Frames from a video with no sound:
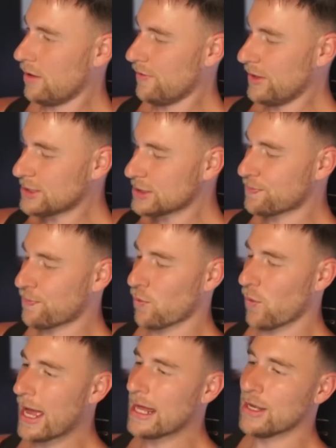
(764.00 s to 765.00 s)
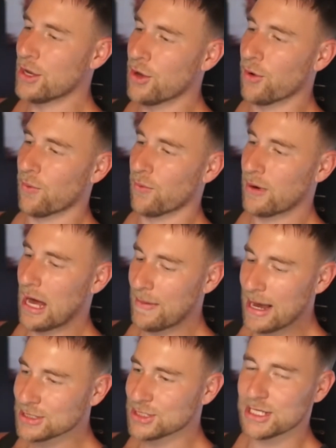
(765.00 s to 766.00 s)
This is brand new.
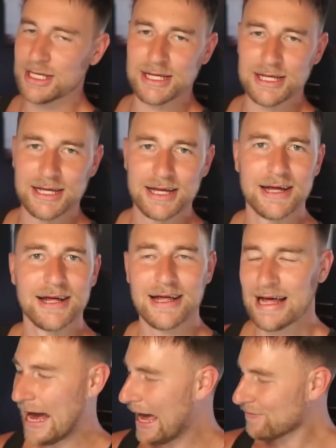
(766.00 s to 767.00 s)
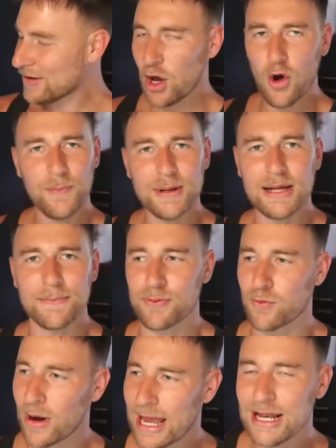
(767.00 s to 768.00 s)
I haven't opened a
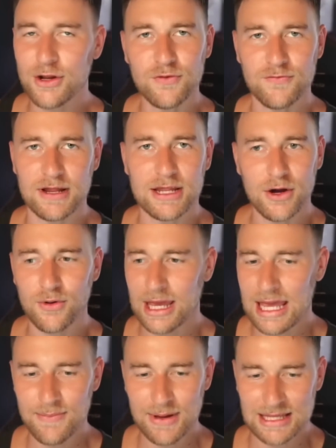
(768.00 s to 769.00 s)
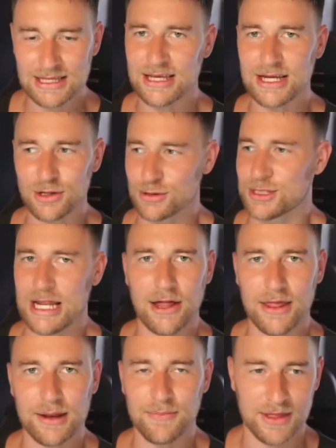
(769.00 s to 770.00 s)
brand new video game in years now
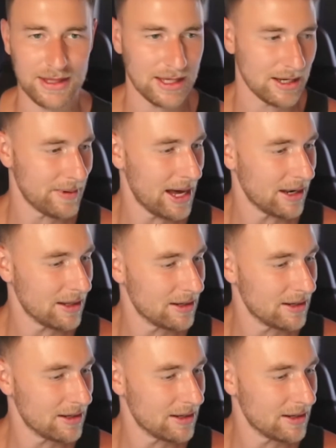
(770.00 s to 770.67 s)
that I'm thinking about it.